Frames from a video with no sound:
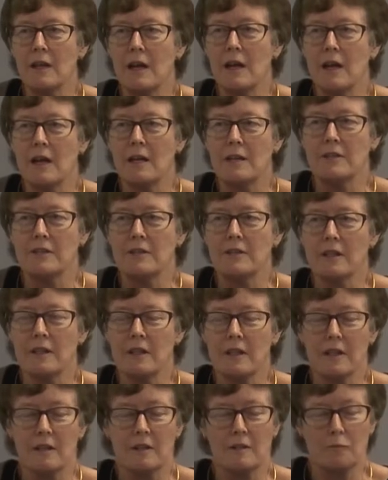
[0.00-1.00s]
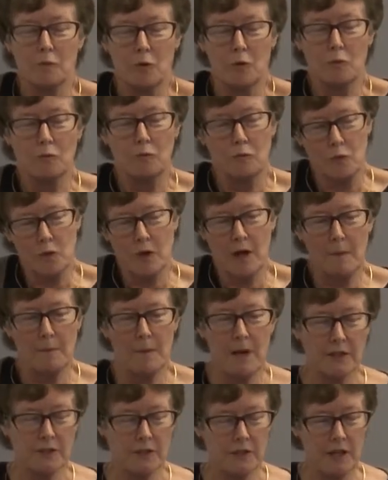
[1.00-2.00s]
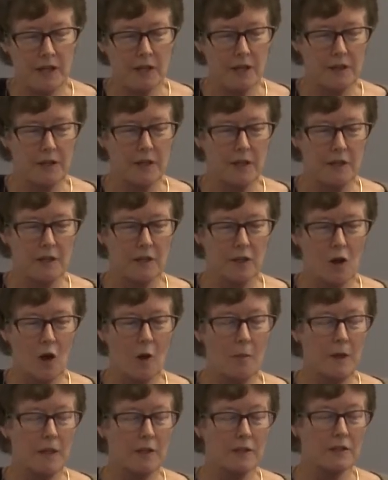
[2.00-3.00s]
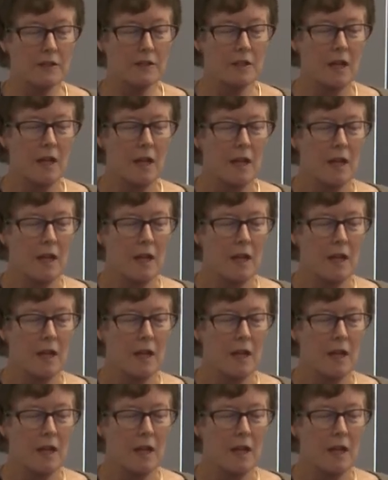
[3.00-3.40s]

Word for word: And uh, we'll, we'll come back to that, I think, in the comments.